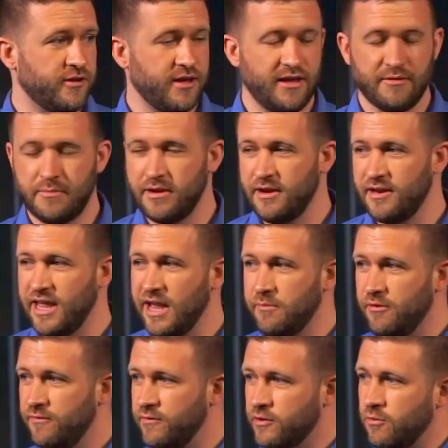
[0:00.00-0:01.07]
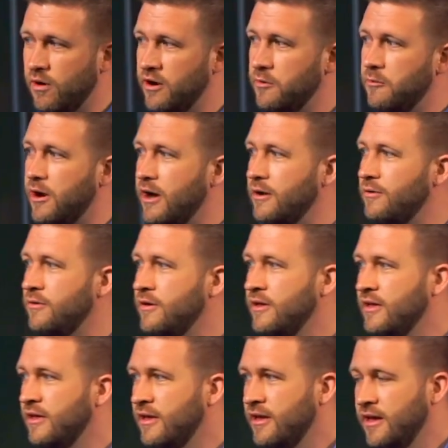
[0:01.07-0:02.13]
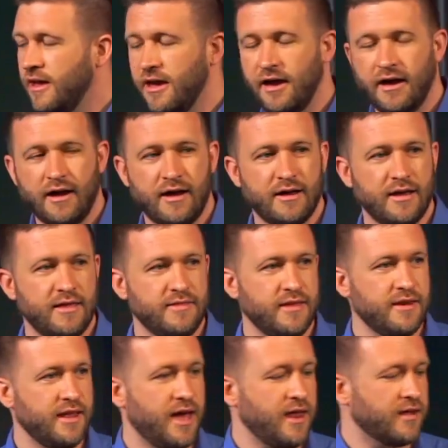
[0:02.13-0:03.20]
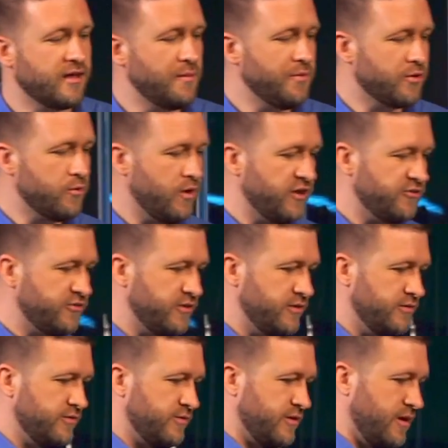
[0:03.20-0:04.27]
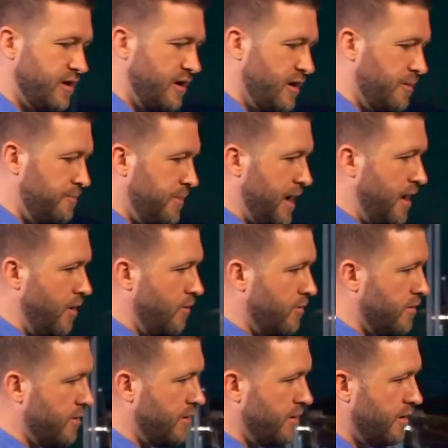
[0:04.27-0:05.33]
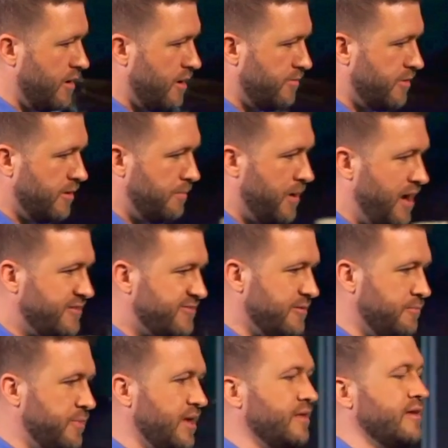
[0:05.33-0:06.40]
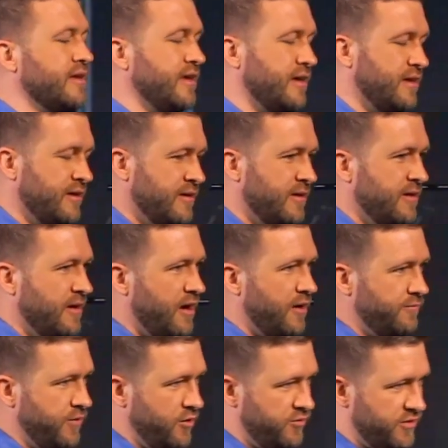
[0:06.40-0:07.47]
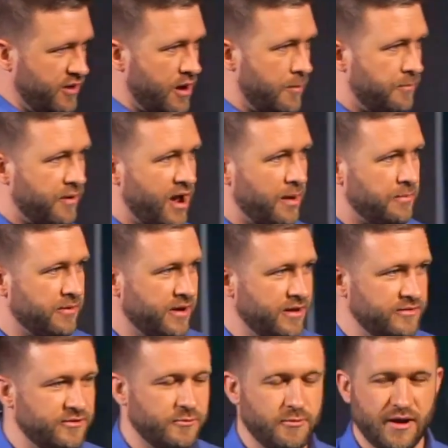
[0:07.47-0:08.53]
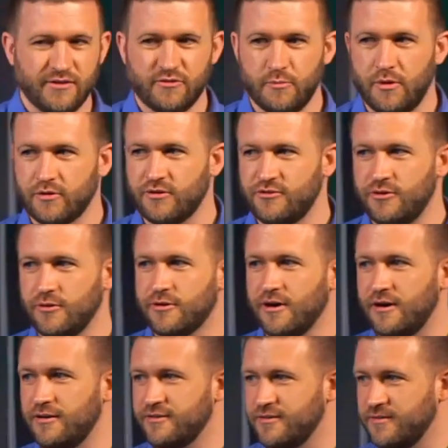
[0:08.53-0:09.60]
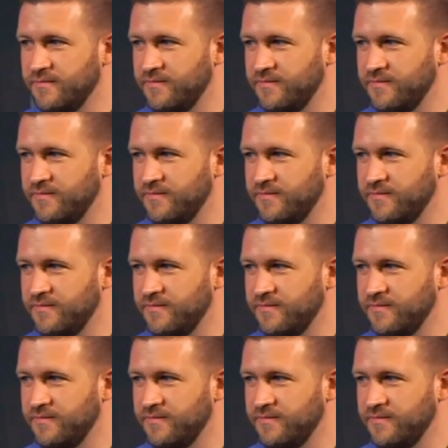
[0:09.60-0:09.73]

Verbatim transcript: He had been a neighbor for quite a while, uh, and then had a couple questions about um, the possibility of using our property to race remote control cars.